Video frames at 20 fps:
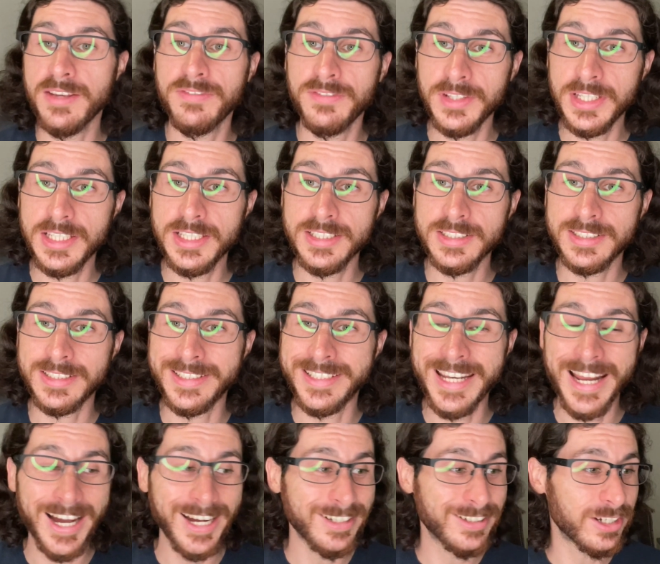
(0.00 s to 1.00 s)
fees
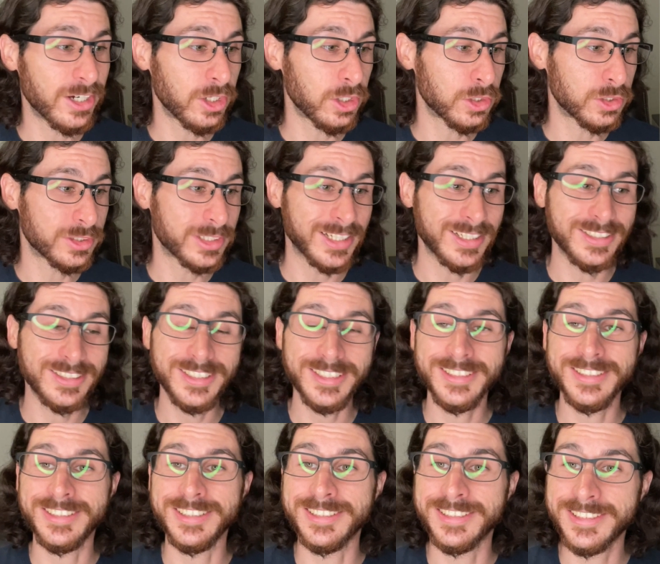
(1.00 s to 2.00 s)

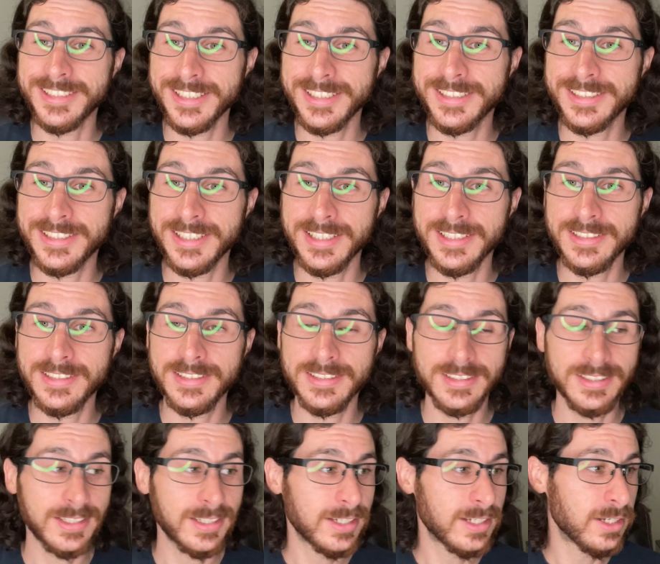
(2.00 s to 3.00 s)
$9.66,
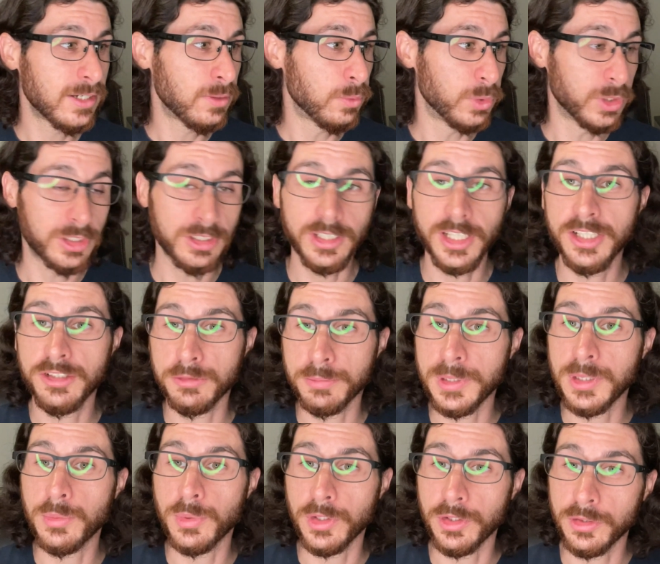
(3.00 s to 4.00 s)
which leaves me
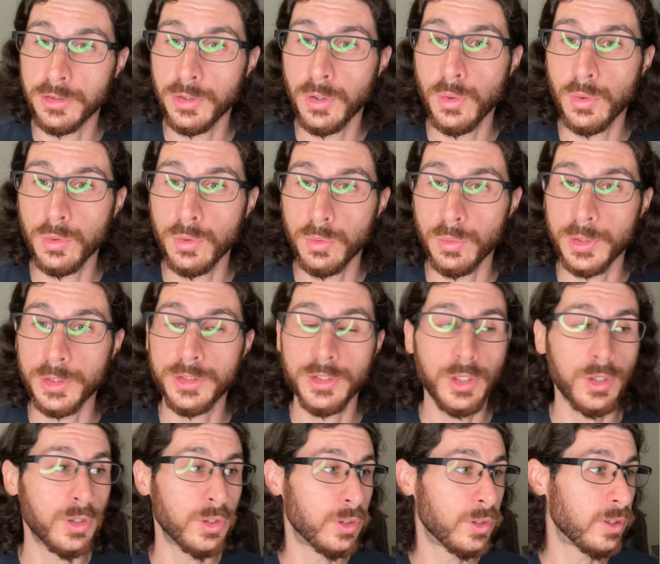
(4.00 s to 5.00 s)
with a total
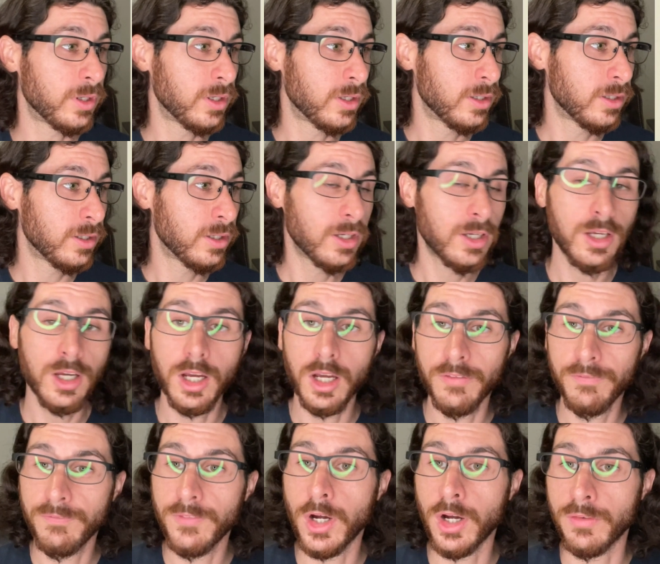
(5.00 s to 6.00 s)
return
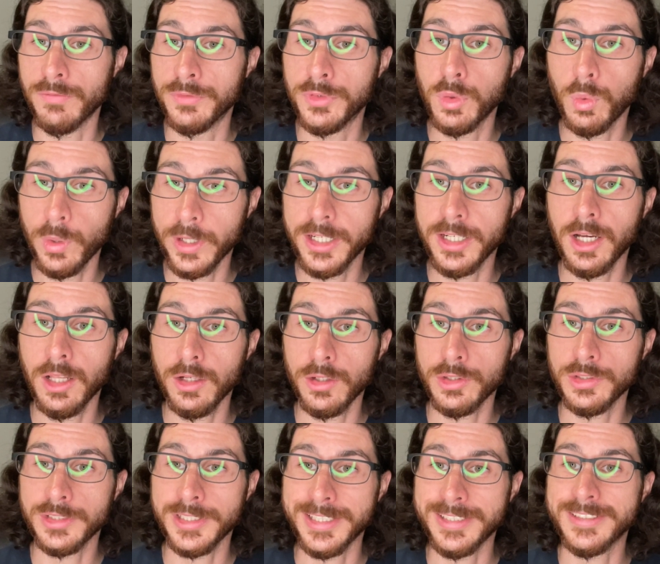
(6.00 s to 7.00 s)
of
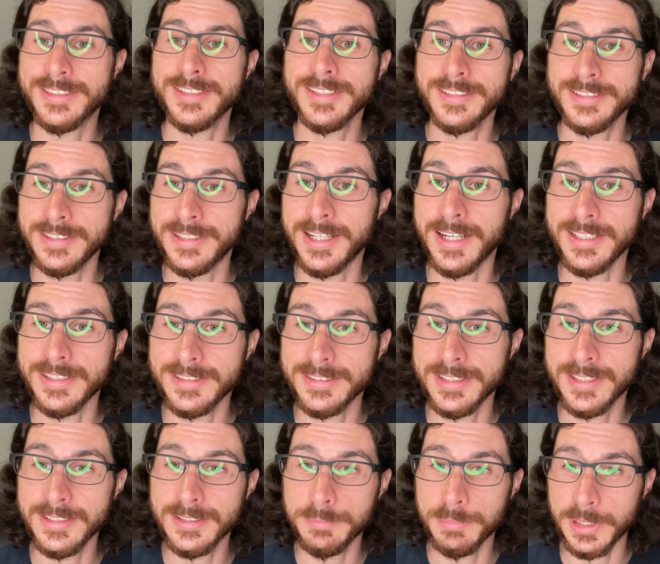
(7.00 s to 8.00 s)

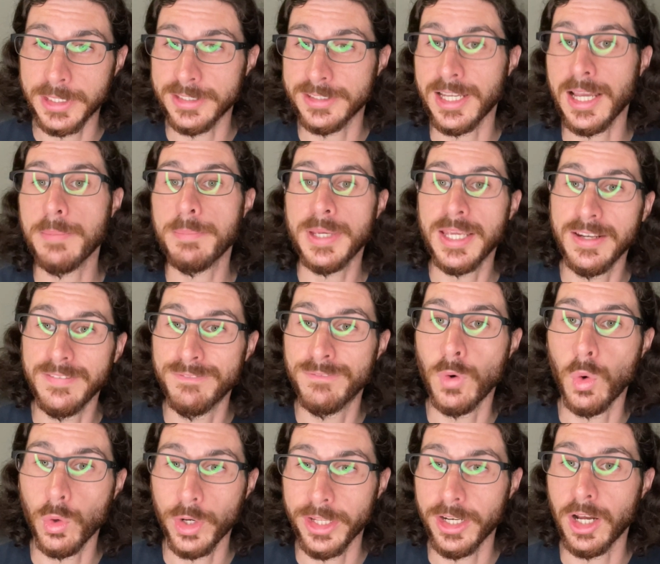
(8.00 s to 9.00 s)
$20.69 because I paid
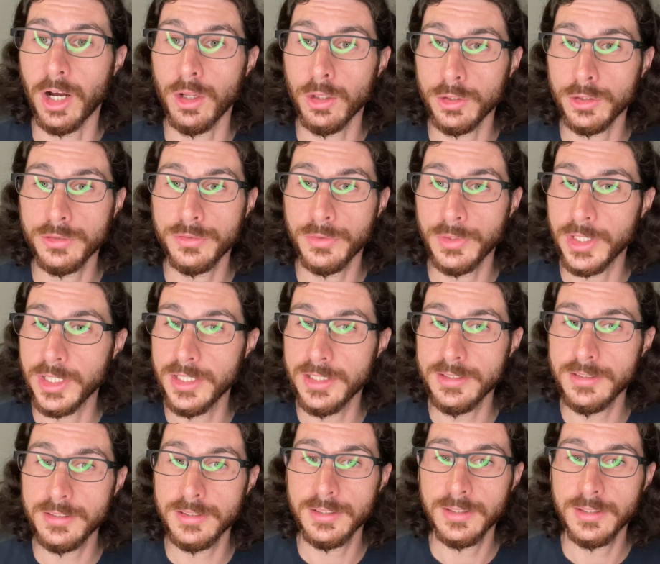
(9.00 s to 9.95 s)
$40 for these.